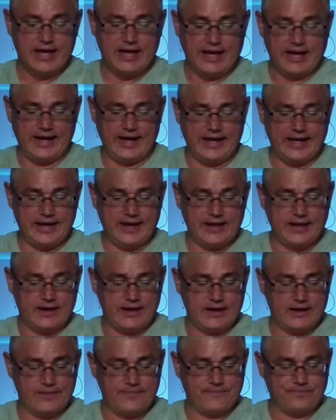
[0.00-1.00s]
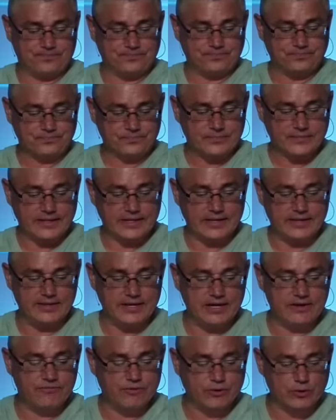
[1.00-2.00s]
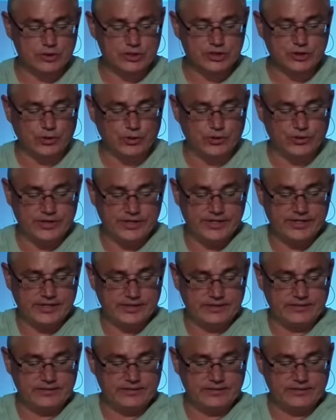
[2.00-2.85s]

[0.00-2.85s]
and um, and then verse thirty.